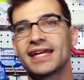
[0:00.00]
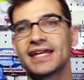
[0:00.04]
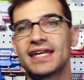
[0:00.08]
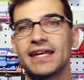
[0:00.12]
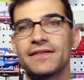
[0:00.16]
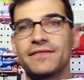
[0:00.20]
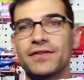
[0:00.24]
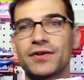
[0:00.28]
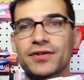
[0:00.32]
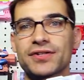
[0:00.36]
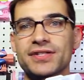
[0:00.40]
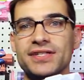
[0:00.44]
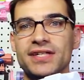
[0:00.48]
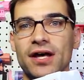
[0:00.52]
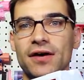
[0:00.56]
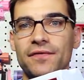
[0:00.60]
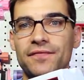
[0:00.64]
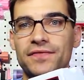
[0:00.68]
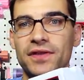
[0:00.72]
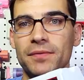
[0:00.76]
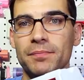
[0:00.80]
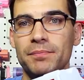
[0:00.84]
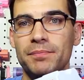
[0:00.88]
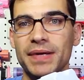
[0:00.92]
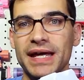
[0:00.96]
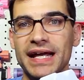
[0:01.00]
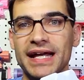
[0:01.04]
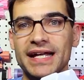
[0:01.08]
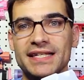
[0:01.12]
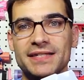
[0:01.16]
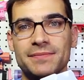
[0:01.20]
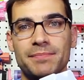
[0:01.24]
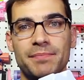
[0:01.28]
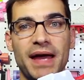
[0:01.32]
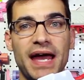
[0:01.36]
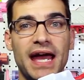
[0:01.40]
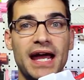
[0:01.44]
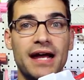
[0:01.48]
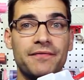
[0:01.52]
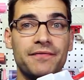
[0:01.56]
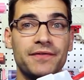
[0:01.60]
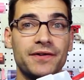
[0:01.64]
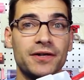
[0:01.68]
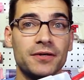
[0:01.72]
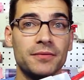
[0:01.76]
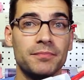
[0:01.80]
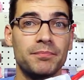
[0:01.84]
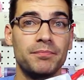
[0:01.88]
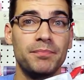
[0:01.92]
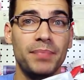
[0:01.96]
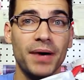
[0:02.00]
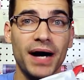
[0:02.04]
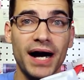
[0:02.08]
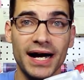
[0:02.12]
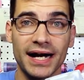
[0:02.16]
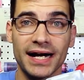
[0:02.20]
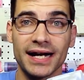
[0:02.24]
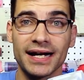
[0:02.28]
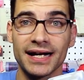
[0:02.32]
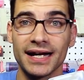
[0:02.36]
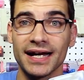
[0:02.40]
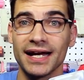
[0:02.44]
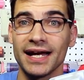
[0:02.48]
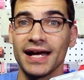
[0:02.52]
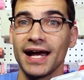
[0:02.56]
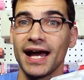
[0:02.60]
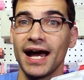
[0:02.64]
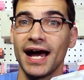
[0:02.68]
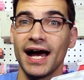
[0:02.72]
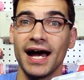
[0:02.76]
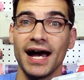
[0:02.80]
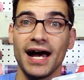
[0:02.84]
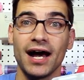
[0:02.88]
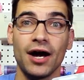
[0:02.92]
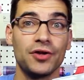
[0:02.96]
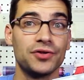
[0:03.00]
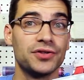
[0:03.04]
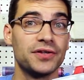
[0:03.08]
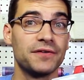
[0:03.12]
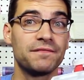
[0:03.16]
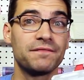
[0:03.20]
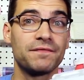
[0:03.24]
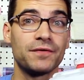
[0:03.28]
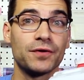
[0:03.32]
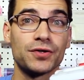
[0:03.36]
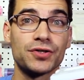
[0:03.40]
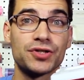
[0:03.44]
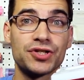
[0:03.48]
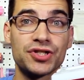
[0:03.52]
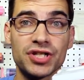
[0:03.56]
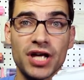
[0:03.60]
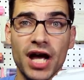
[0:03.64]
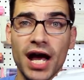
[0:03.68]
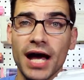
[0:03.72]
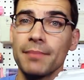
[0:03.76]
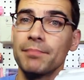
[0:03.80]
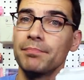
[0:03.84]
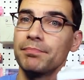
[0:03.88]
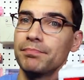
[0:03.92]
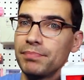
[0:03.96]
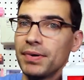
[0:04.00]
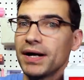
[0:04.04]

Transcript: give yourself the biggest bang for your buck on the first shot,